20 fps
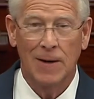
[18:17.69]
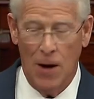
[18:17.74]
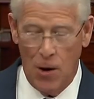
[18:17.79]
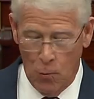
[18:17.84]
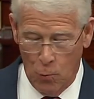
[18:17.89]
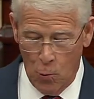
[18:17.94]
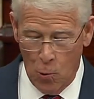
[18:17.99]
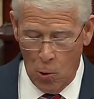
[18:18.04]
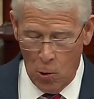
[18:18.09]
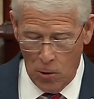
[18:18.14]
a
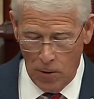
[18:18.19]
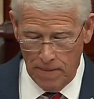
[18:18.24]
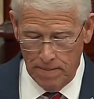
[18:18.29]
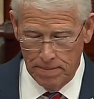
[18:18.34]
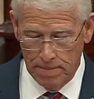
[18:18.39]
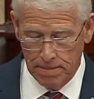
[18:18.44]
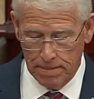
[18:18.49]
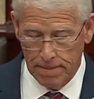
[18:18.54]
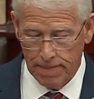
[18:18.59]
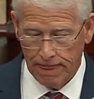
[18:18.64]
war
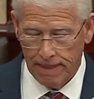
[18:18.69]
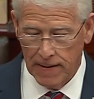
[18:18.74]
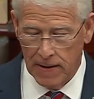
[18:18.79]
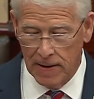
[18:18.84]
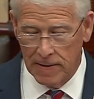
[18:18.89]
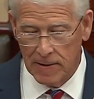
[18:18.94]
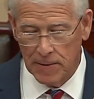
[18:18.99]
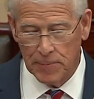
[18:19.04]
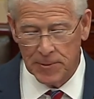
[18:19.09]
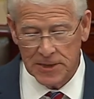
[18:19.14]

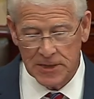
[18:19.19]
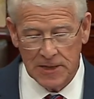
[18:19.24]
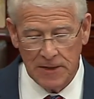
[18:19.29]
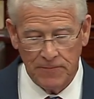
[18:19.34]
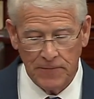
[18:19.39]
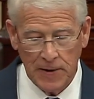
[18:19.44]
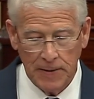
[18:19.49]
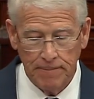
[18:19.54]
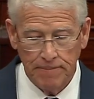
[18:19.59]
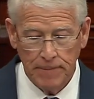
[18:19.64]
in the
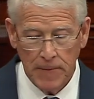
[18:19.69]
Pacific.